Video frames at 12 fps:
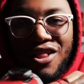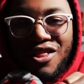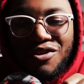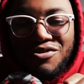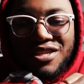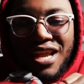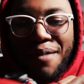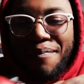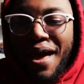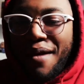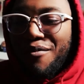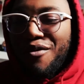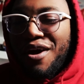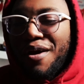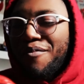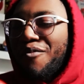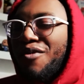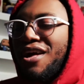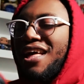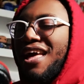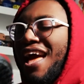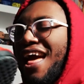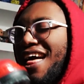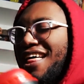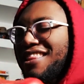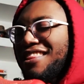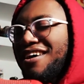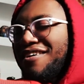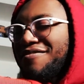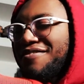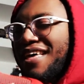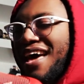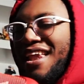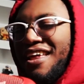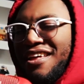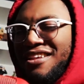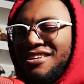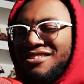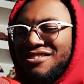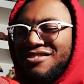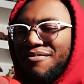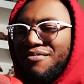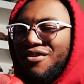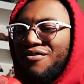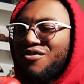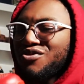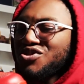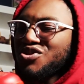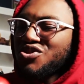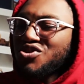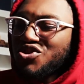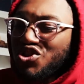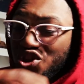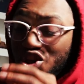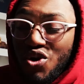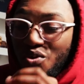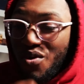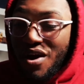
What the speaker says: loosen that bad boy up. We love that. And this is a beautiful shoe.